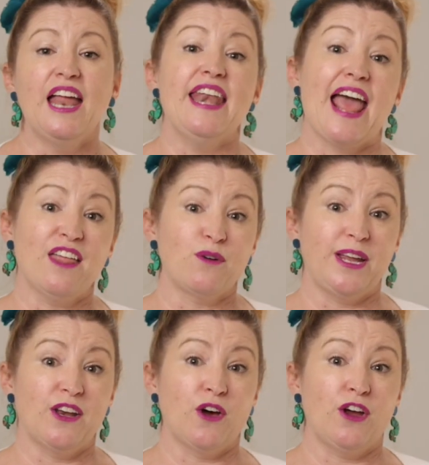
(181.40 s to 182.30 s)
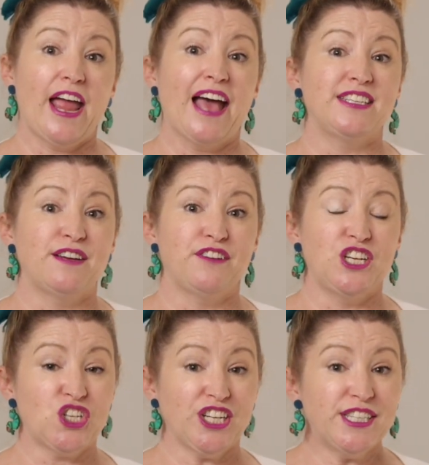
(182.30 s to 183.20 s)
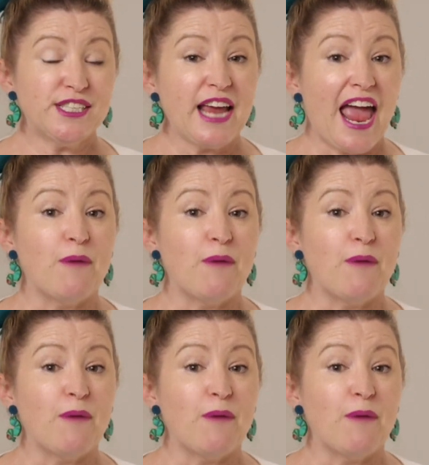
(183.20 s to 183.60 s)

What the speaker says: Now that we know our definitions